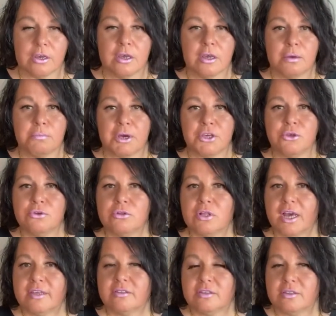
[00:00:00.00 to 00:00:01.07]
By
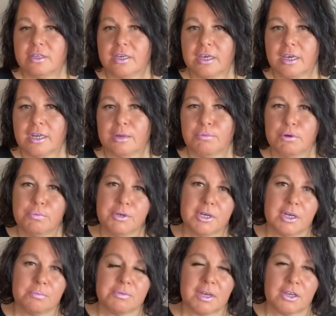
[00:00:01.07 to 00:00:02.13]
utilizing the heat, I'm opening
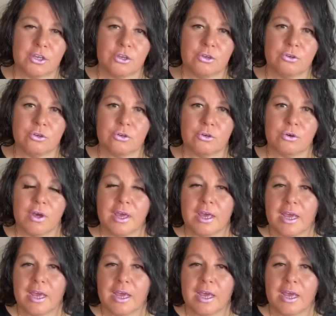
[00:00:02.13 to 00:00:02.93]
up that cuticle,